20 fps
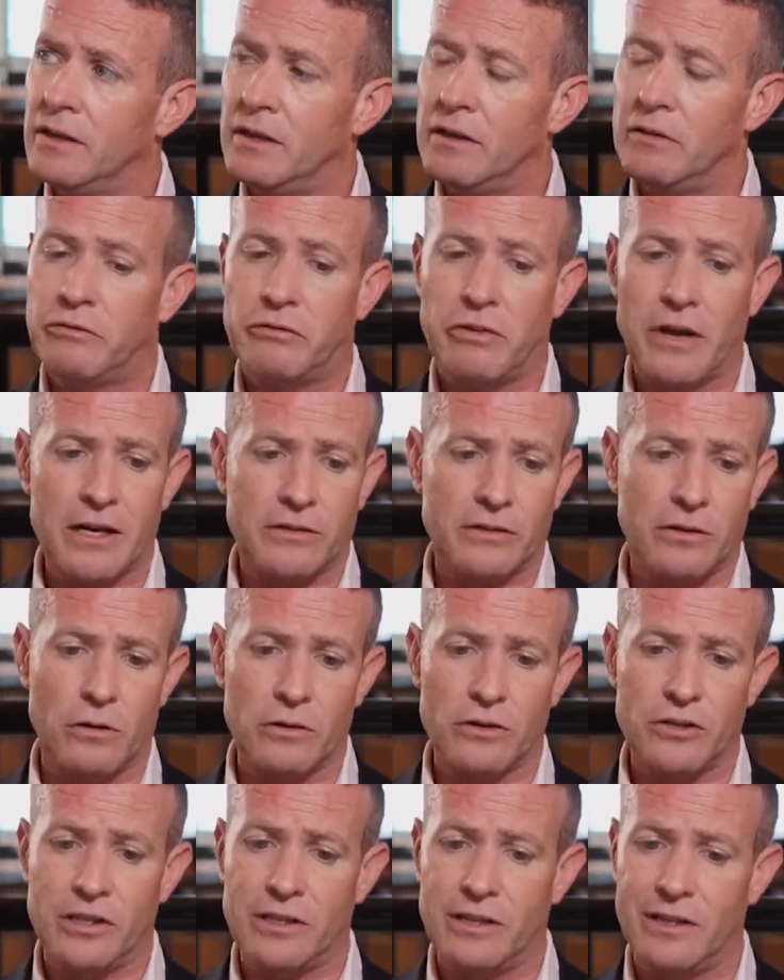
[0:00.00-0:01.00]
In fact,
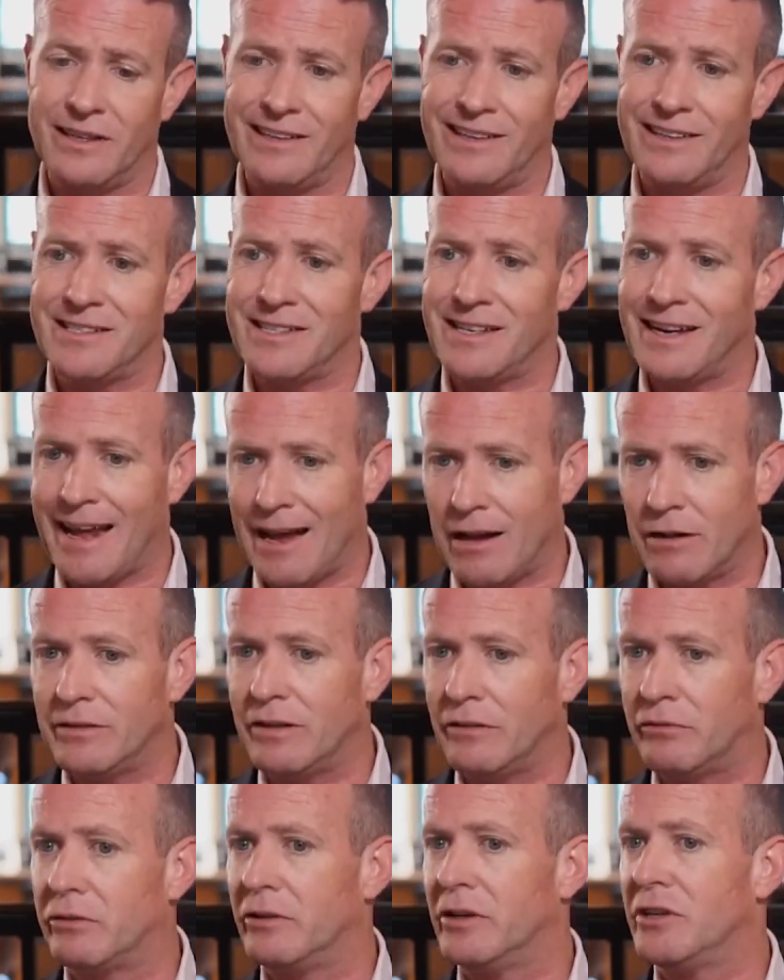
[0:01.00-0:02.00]
Hot Chili is now
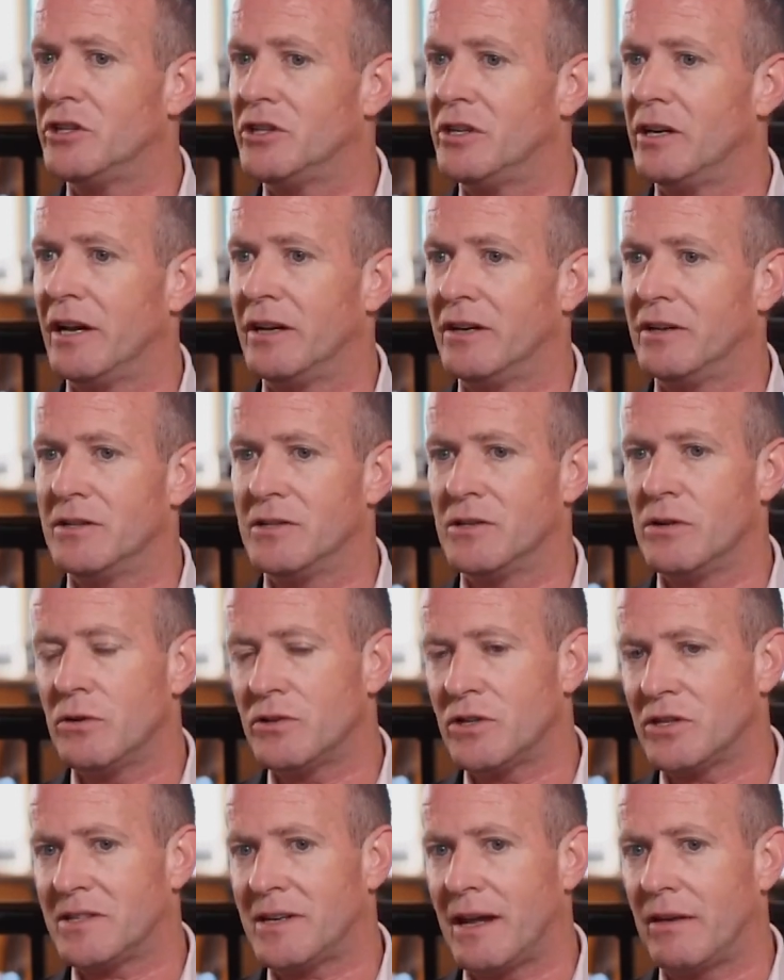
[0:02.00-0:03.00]
differentiated as
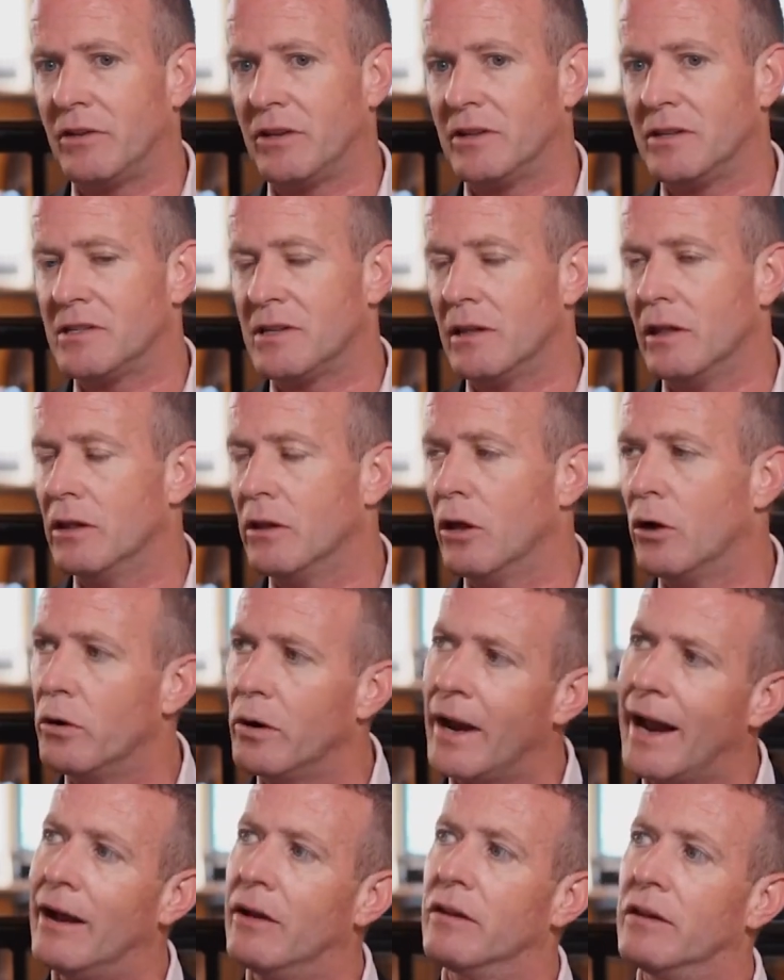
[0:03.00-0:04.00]
not just having this
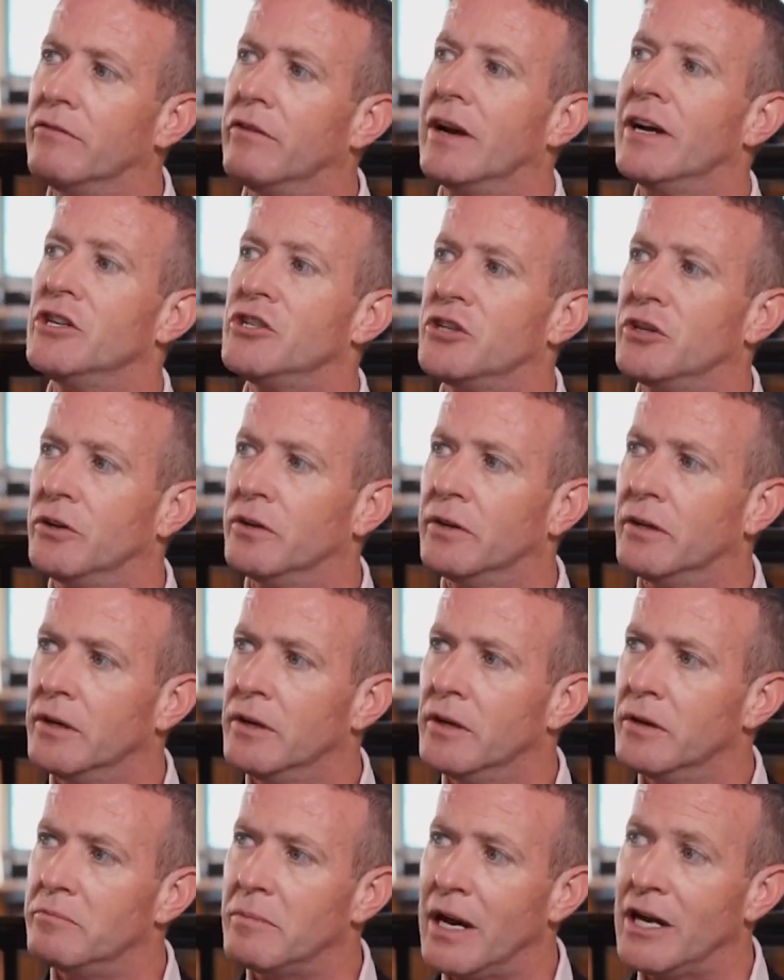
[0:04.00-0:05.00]
low elevation
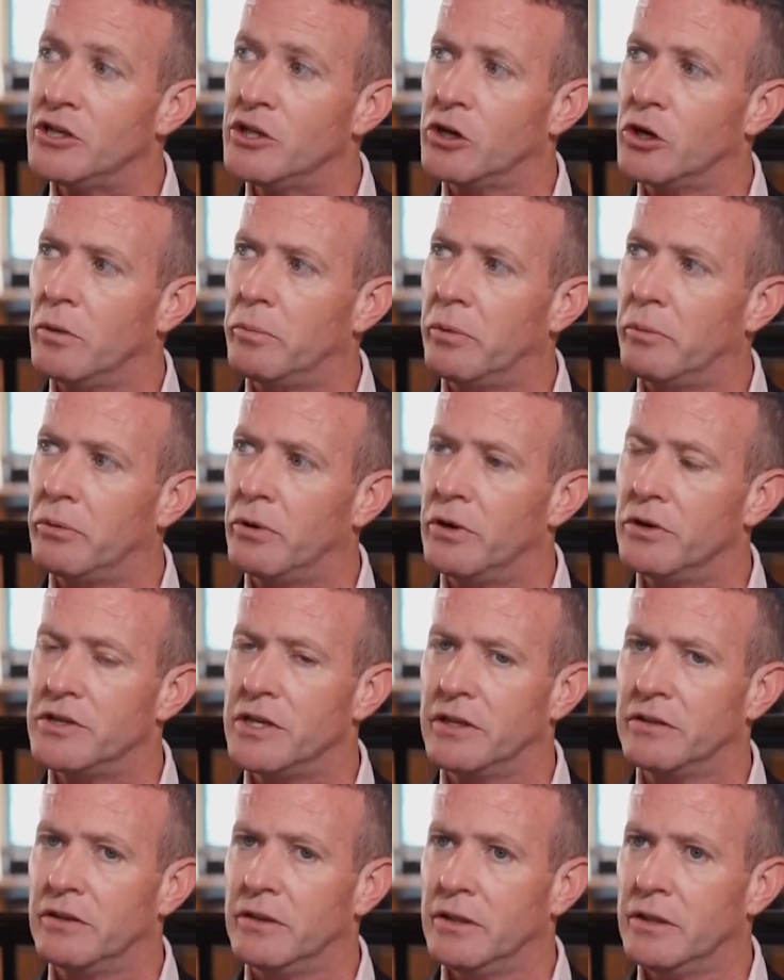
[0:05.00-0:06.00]
major copper
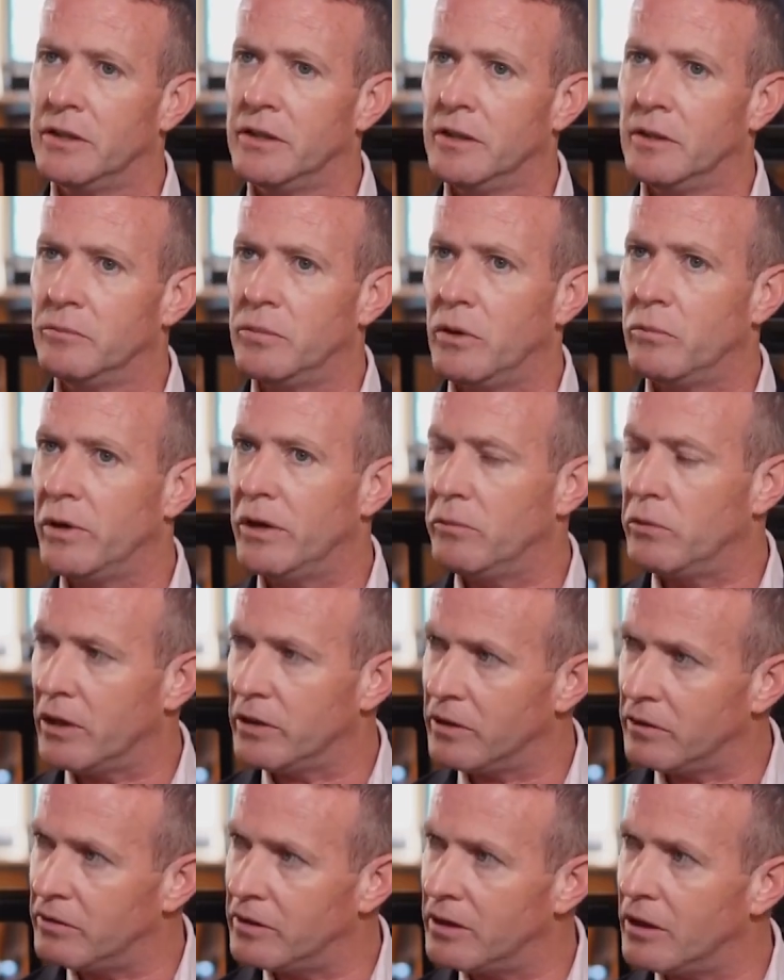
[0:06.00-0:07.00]
project, but we're
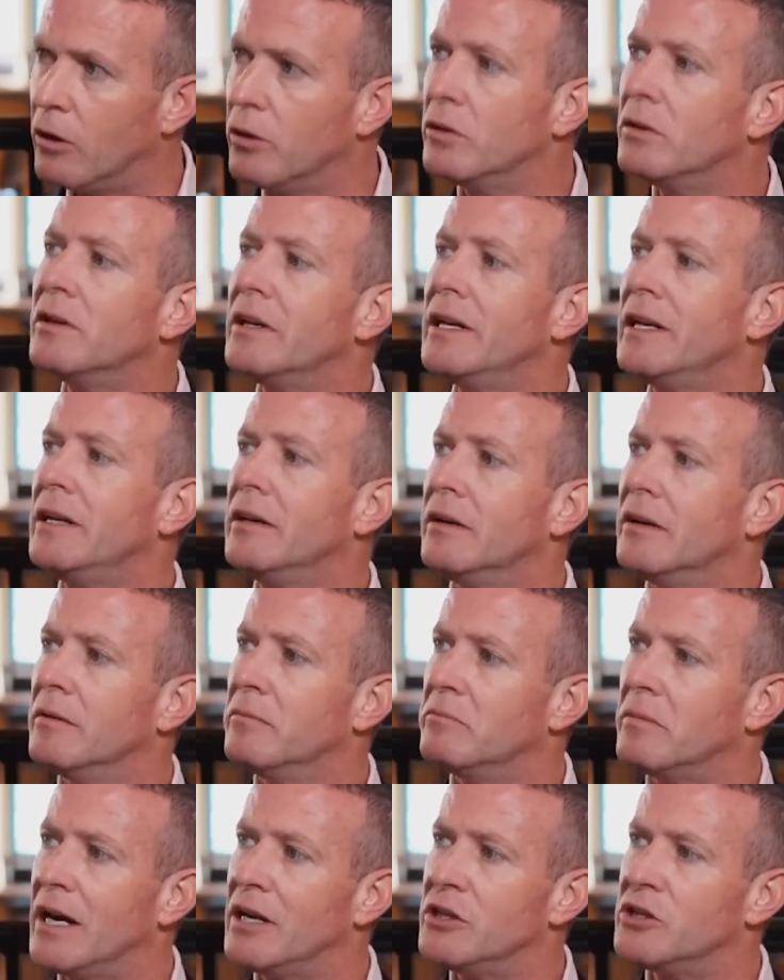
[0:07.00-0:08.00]
one of the only
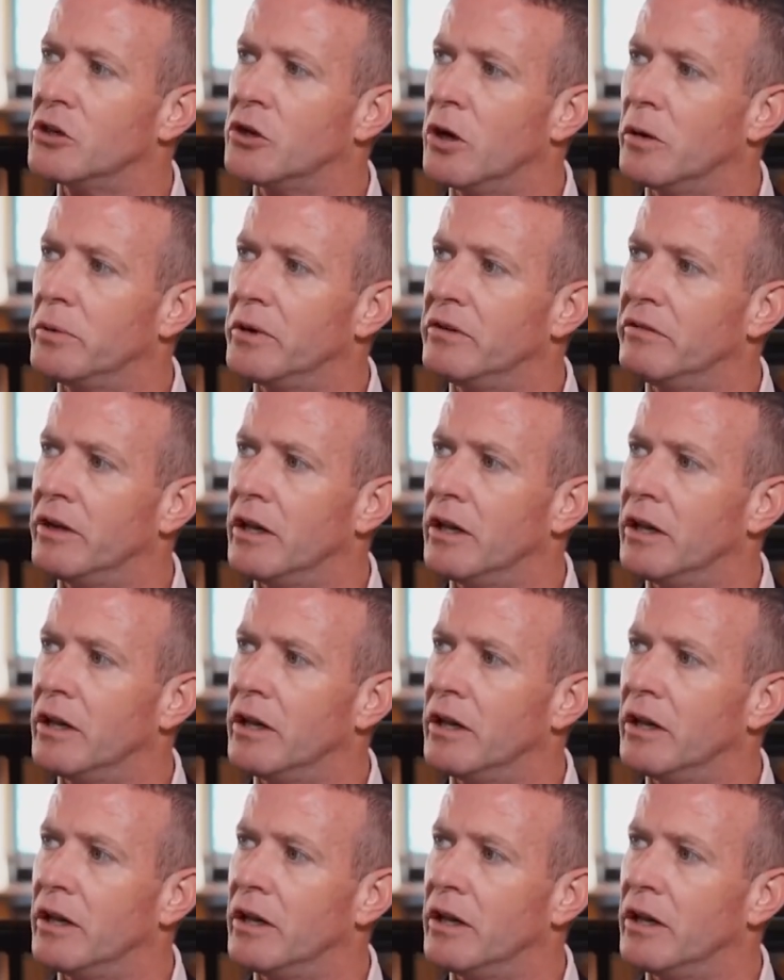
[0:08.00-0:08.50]
major copper